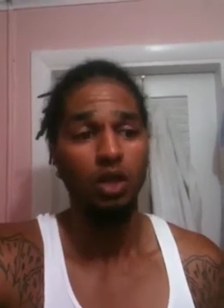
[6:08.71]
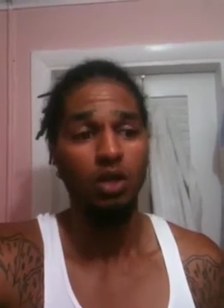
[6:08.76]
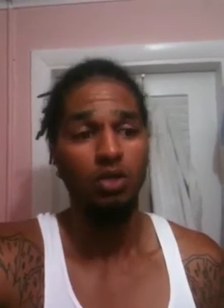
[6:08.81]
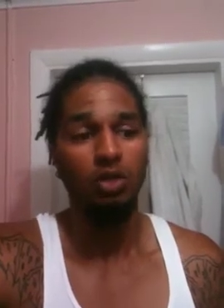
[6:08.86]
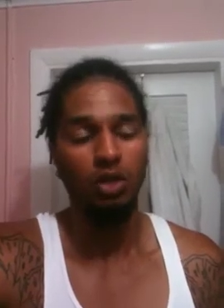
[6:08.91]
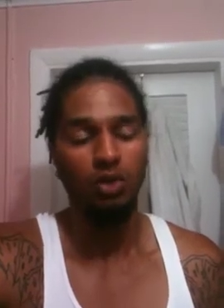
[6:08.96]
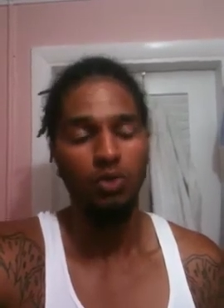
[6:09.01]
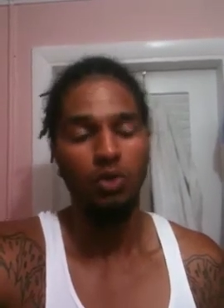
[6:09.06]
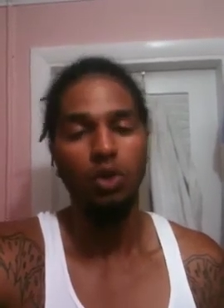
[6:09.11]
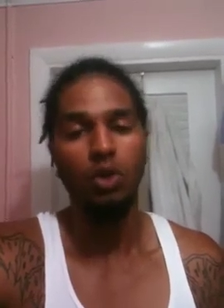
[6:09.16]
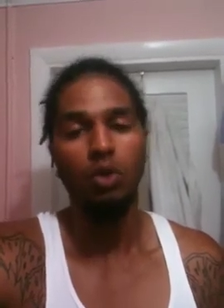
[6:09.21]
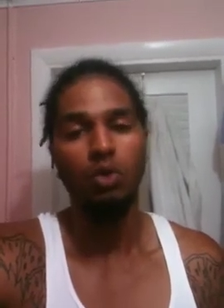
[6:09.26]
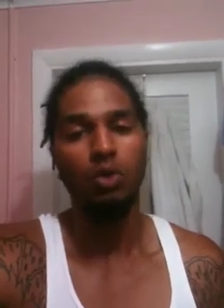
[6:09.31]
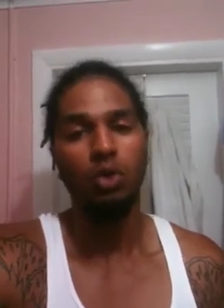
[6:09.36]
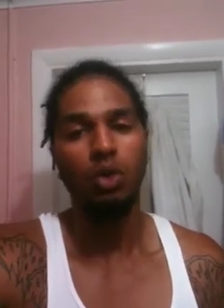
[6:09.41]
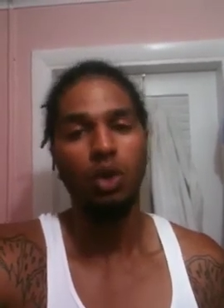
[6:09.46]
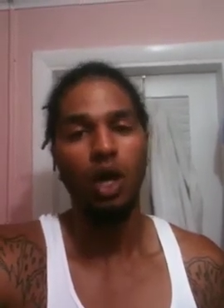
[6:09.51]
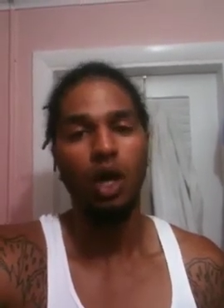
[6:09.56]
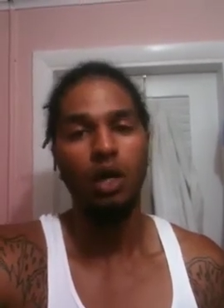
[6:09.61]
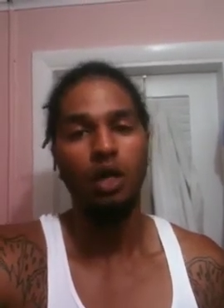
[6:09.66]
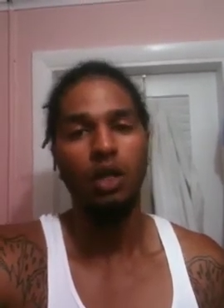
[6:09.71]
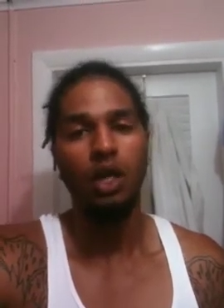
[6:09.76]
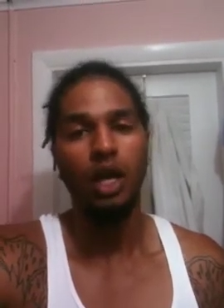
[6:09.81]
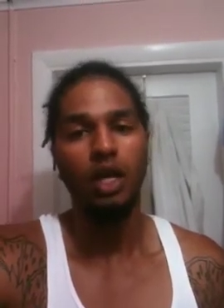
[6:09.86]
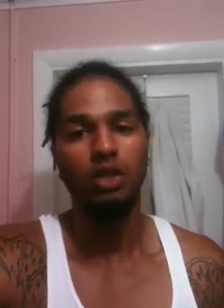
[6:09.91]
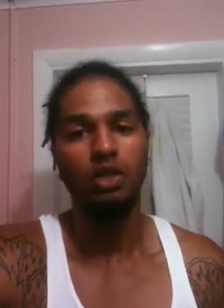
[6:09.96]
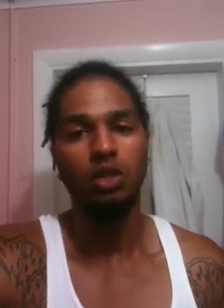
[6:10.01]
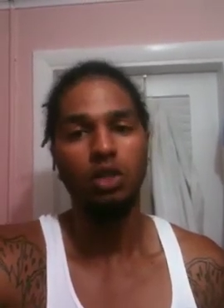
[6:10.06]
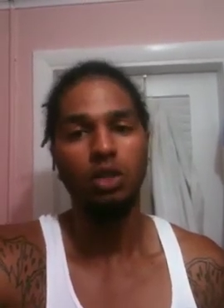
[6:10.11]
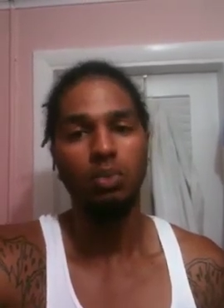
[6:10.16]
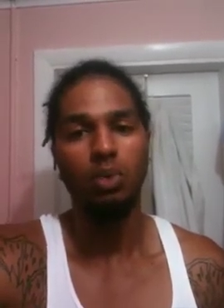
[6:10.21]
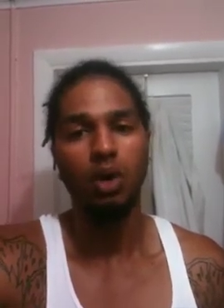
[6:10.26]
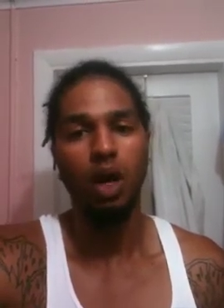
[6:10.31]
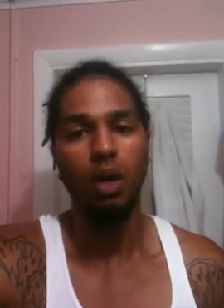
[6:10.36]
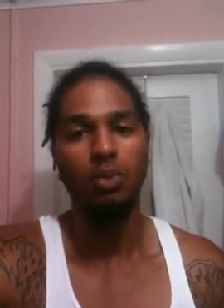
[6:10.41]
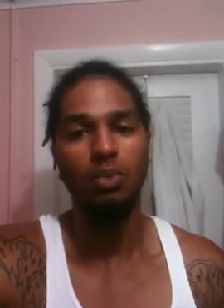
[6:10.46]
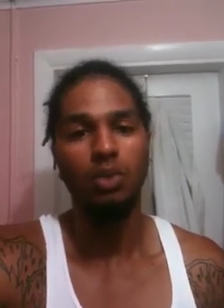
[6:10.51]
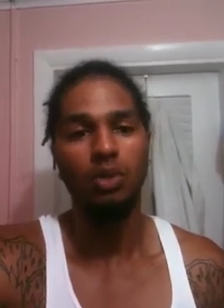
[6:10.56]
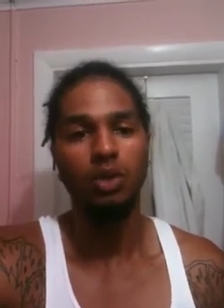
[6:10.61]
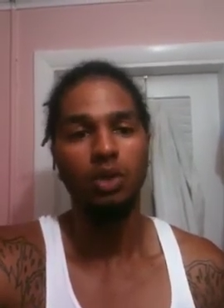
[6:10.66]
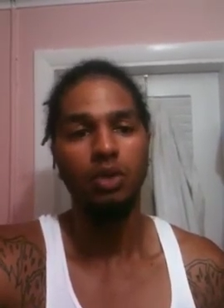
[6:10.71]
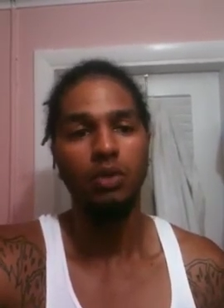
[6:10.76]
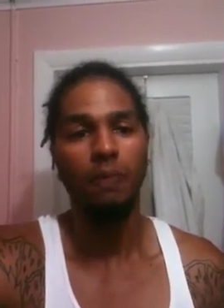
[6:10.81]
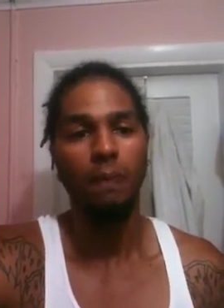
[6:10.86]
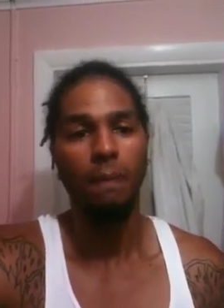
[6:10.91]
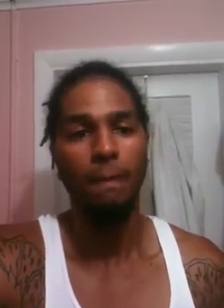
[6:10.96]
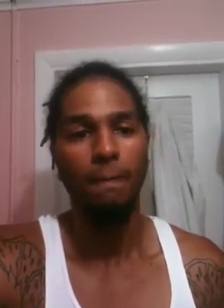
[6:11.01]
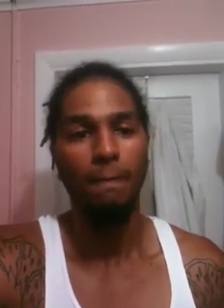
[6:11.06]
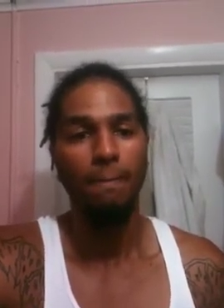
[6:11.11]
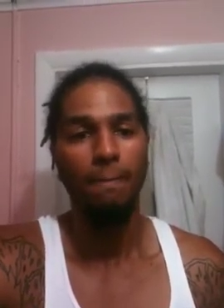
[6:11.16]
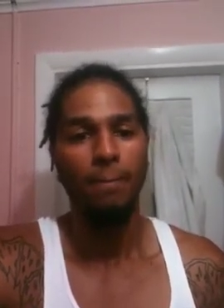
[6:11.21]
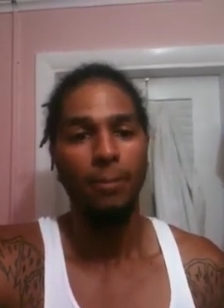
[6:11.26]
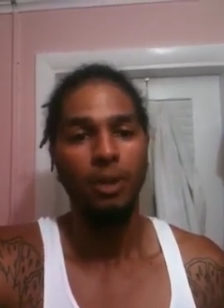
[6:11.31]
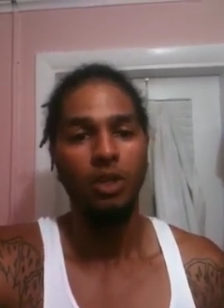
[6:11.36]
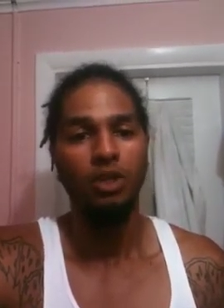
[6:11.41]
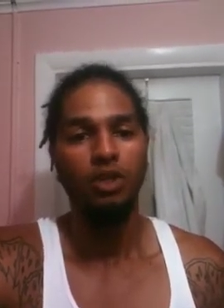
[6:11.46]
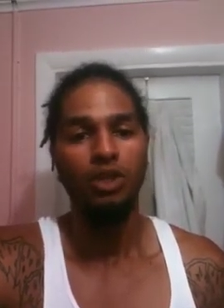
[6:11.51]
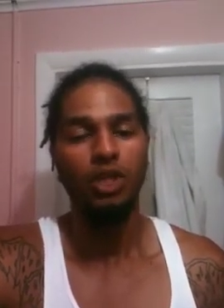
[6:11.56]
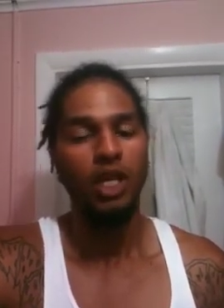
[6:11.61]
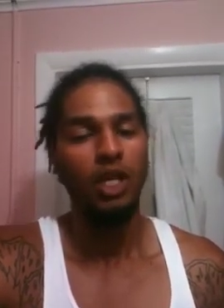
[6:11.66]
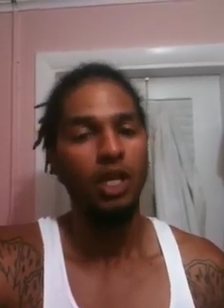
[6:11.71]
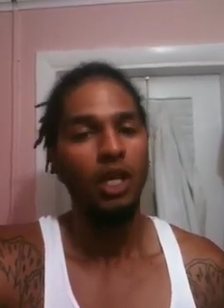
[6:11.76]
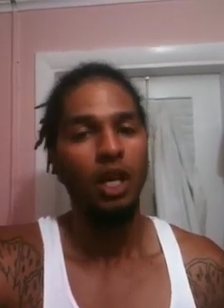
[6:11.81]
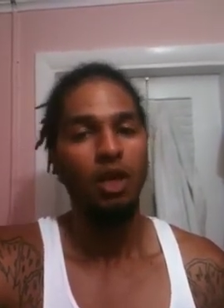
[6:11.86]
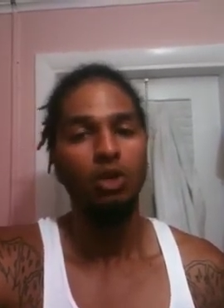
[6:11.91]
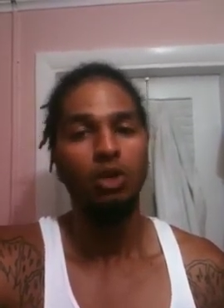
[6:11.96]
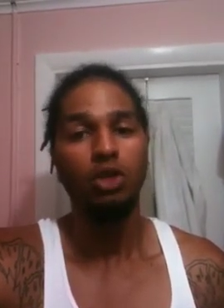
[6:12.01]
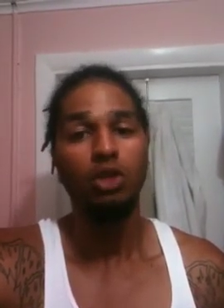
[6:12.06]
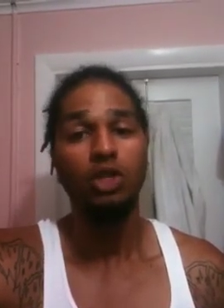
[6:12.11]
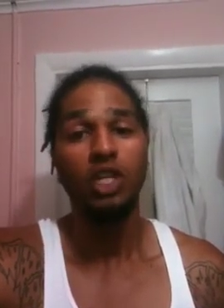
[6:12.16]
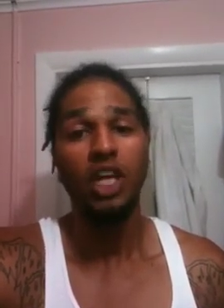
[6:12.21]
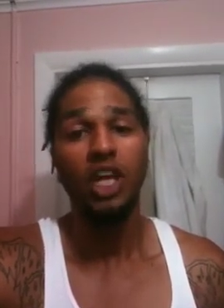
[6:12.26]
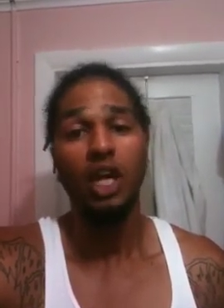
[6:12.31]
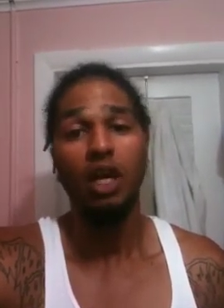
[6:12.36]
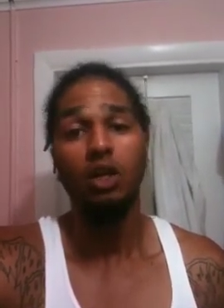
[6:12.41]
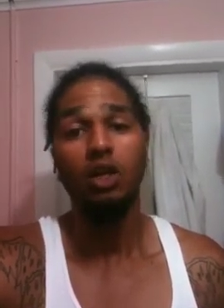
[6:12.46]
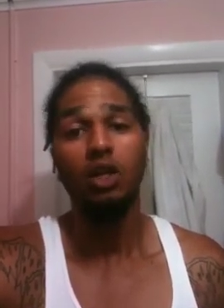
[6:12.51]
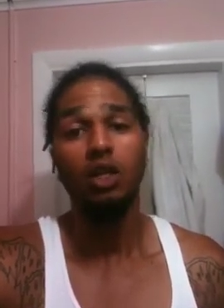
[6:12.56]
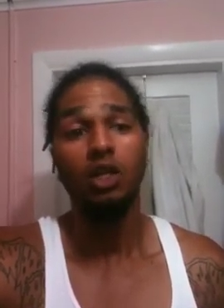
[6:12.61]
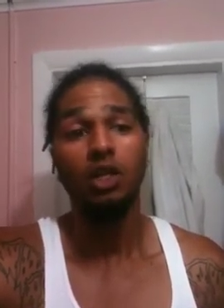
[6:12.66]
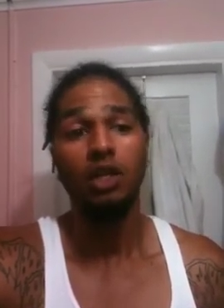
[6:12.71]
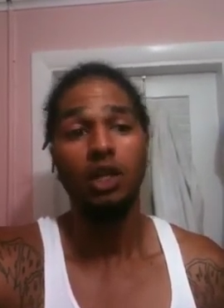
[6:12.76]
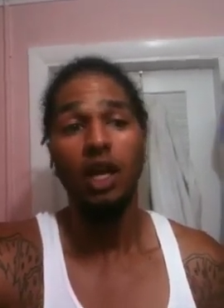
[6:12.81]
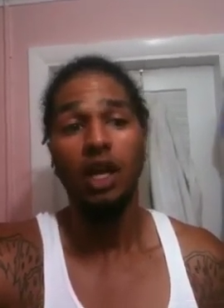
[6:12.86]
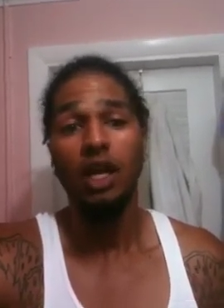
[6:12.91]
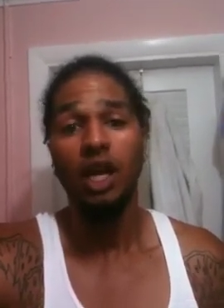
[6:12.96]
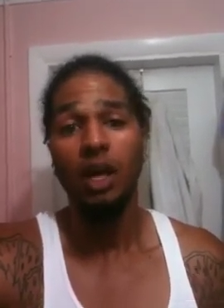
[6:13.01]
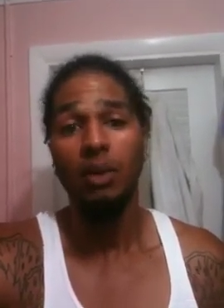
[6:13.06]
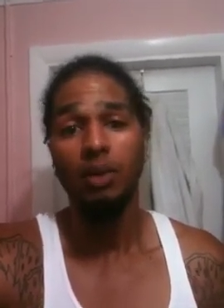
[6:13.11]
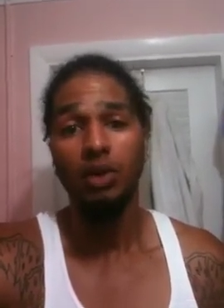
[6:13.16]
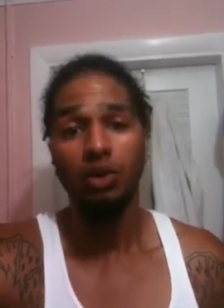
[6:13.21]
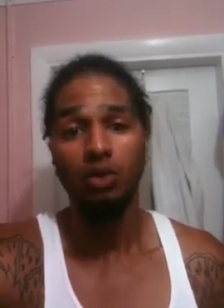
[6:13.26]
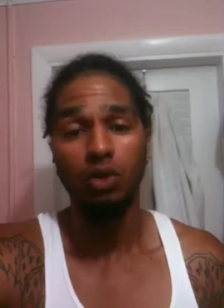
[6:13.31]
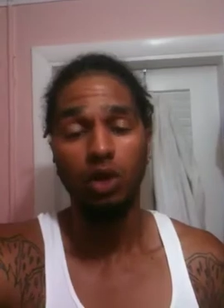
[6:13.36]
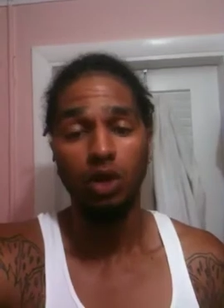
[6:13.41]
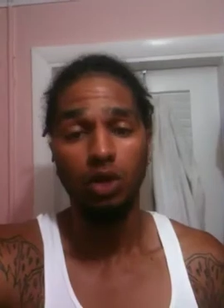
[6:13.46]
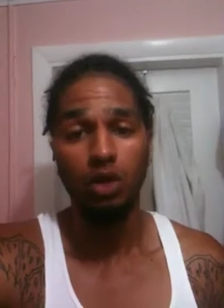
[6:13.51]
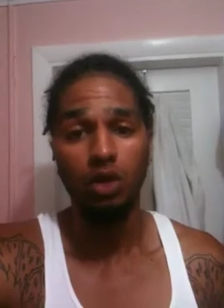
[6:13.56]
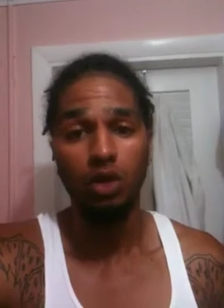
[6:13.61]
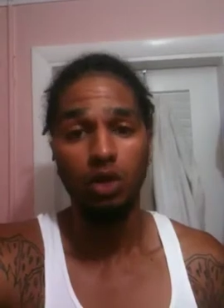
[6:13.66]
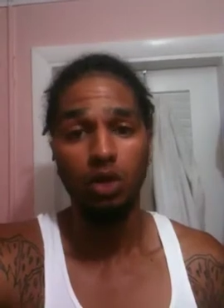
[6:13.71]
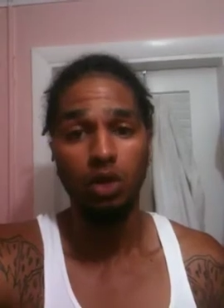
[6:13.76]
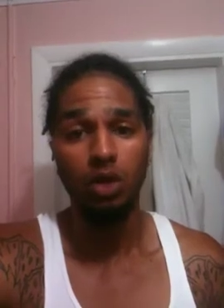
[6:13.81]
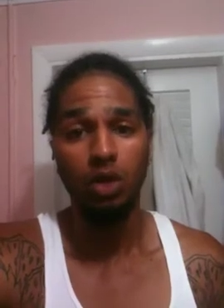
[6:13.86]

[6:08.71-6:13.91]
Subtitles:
So if you don't know how to latch hook properly, you can check out a Dynamic Runner.